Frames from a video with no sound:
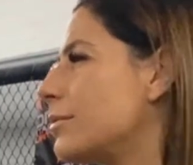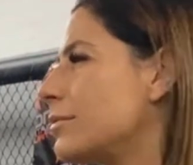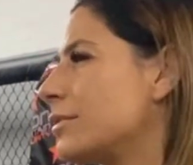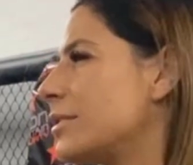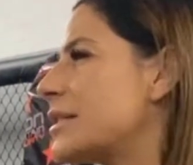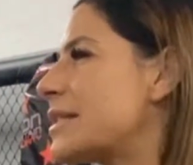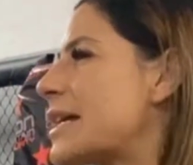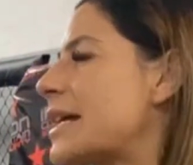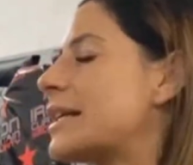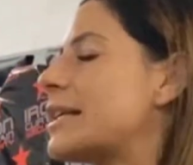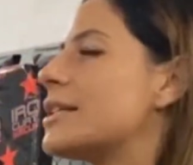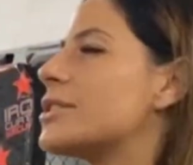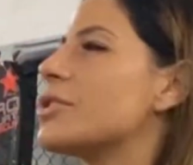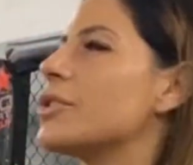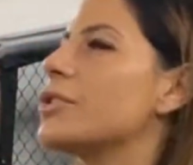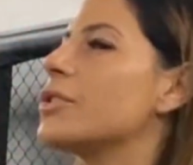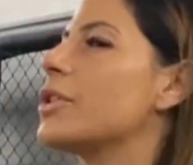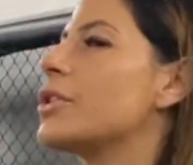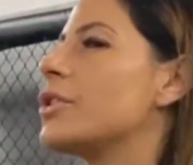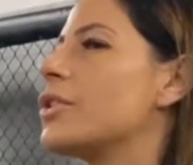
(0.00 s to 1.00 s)
exactly. So
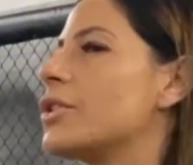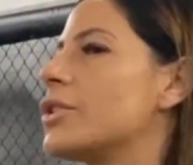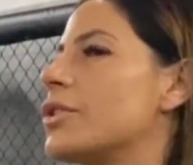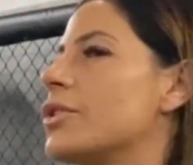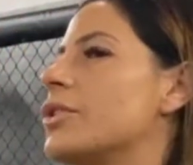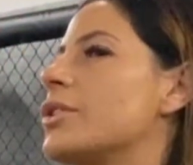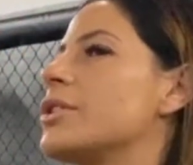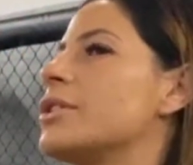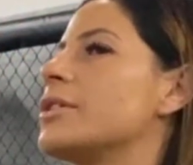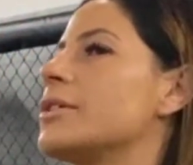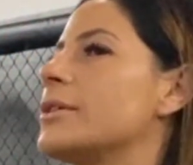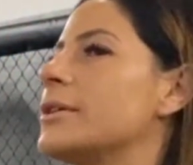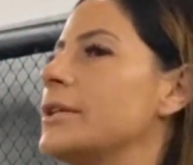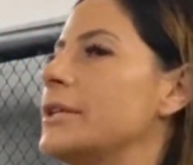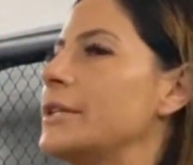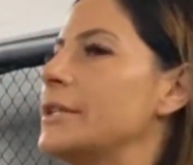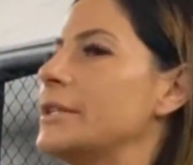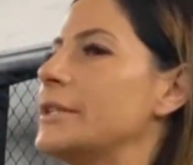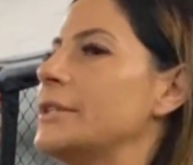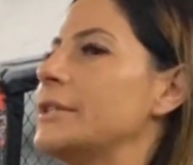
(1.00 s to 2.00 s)
the the
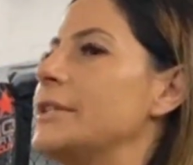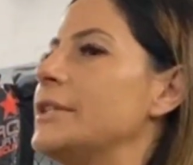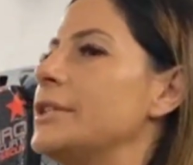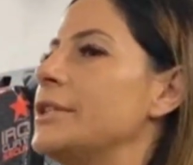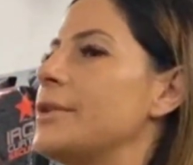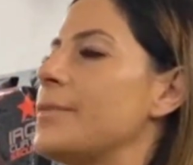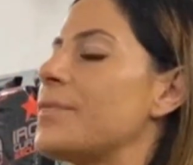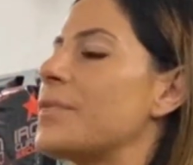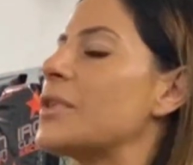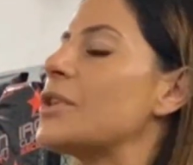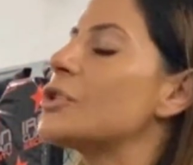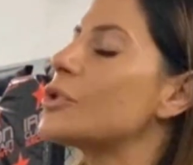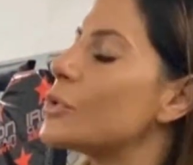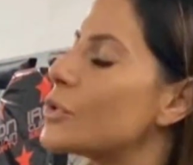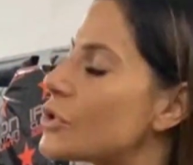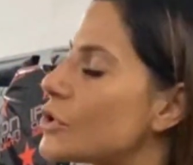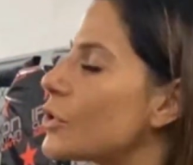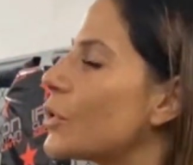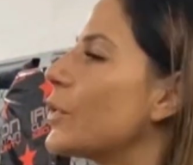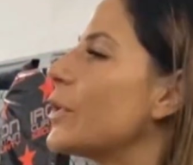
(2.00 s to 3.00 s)
the
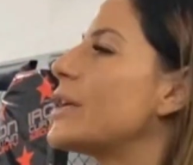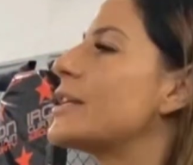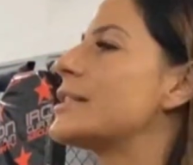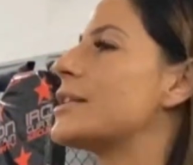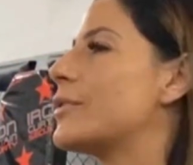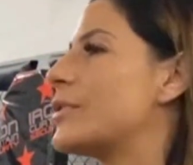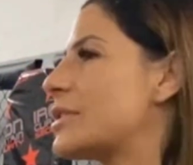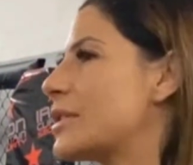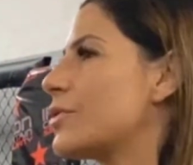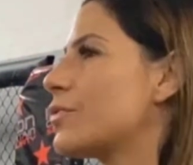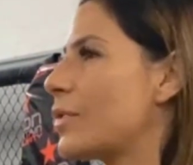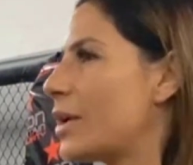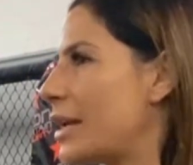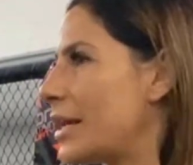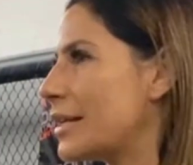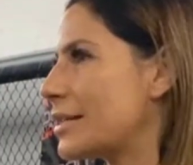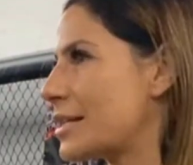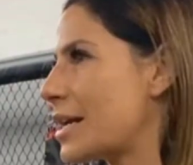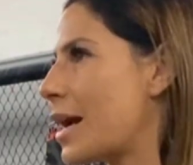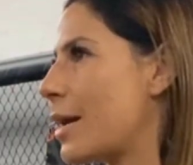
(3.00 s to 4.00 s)
short story is there isn't really
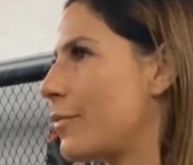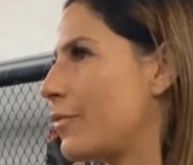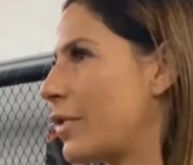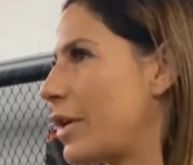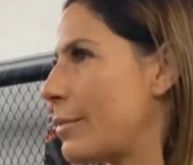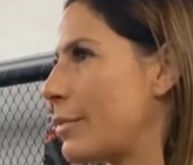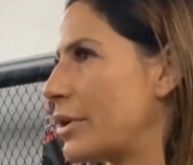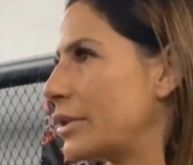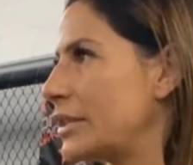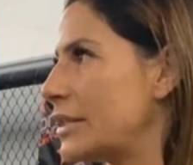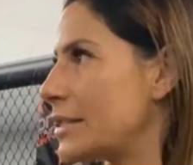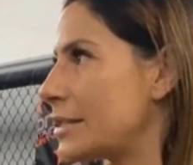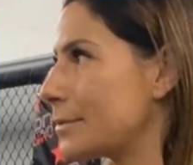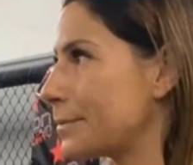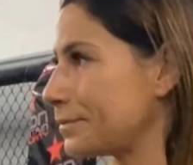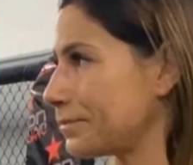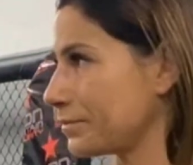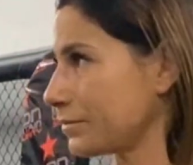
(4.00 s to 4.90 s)
a time frame on this.